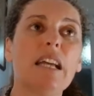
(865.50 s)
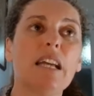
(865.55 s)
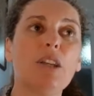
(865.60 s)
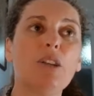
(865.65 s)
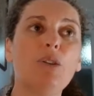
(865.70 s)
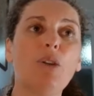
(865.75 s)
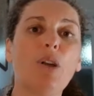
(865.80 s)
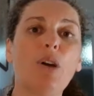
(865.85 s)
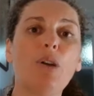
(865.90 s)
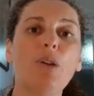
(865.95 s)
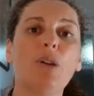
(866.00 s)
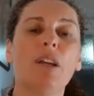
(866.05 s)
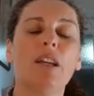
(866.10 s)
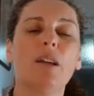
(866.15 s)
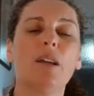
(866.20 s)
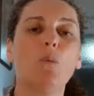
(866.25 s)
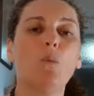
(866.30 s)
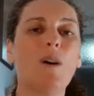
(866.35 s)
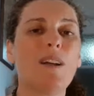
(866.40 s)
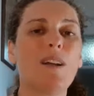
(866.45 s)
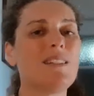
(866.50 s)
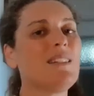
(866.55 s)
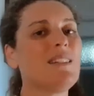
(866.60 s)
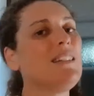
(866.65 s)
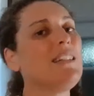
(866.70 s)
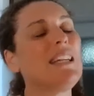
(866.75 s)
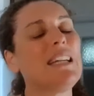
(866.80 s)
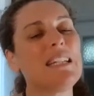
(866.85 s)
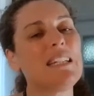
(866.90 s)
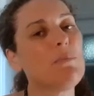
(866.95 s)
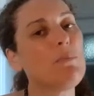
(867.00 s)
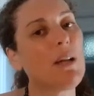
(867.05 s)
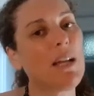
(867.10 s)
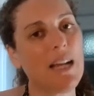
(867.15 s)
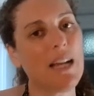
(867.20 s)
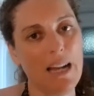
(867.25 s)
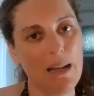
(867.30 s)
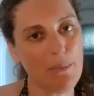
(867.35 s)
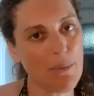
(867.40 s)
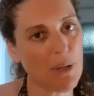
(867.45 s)
you know, one didn't get to
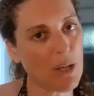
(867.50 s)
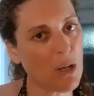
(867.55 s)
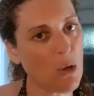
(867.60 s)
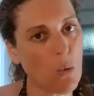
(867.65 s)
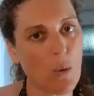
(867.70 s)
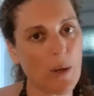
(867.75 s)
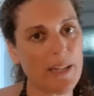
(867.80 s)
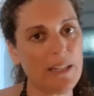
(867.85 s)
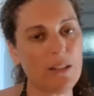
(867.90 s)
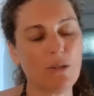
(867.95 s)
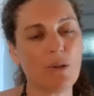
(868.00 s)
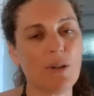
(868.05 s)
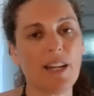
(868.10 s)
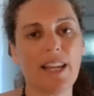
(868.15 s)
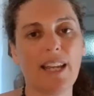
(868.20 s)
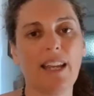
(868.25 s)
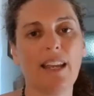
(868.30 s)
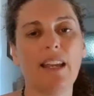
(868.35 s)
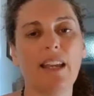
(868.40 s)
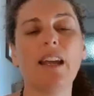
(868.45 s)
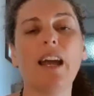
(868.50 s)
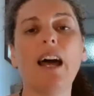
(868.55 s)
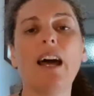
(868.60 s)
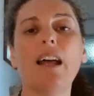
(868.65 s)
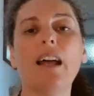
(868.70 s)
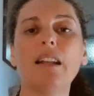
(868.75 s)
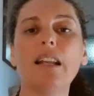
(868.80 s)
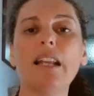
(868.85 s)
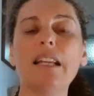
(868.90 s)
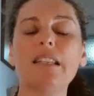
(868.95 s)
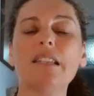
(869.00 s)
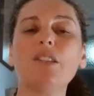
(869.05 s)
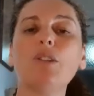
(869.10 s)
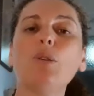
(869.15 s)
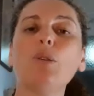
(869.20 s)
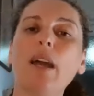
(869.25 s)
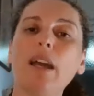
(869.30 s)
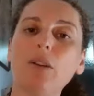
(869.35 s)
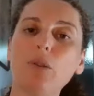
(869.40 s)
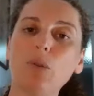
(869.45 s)
become a queen or a king unless you
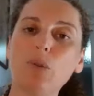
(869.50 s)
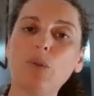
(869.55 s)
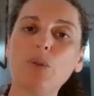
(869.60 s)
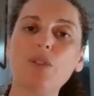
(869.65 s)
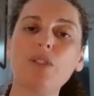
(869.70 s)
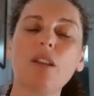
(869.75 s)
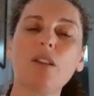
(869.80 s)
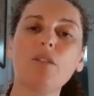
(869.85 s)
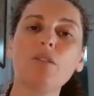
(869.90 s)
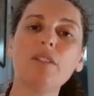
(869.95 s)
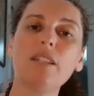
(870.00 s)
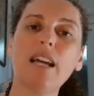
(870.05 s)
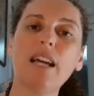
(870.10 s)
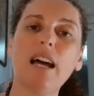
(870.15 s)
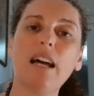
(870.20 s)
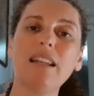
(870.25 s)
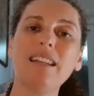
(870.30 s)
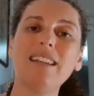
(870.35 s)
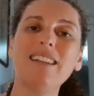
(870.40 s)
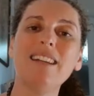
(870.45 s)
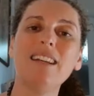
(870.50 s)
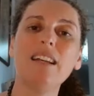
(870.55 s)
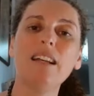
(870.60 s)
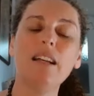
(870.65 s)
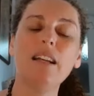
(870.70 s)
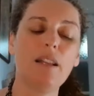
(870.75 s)
had also done